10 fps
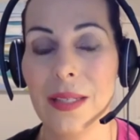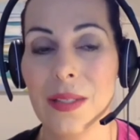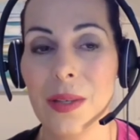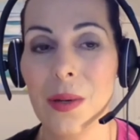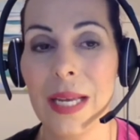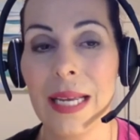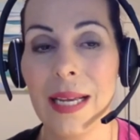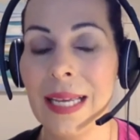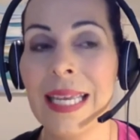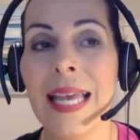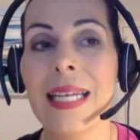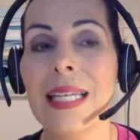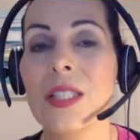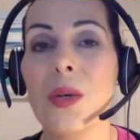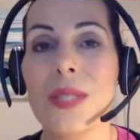So again,
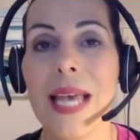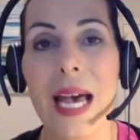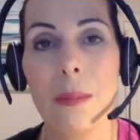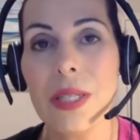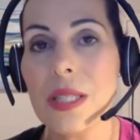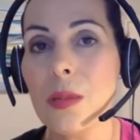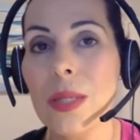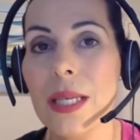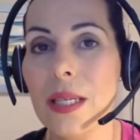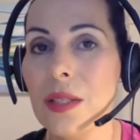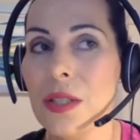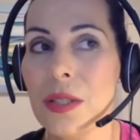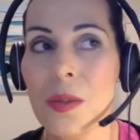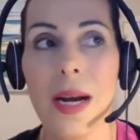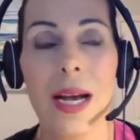it's those habits that we get into.
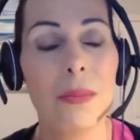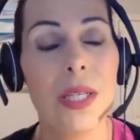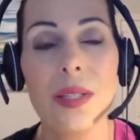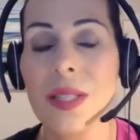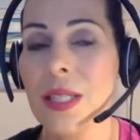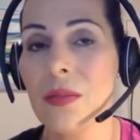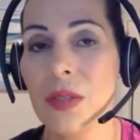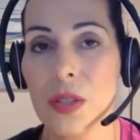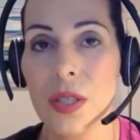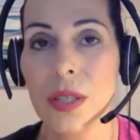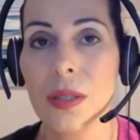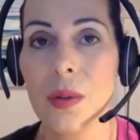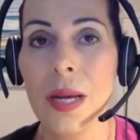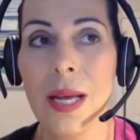I'm guilty of it too.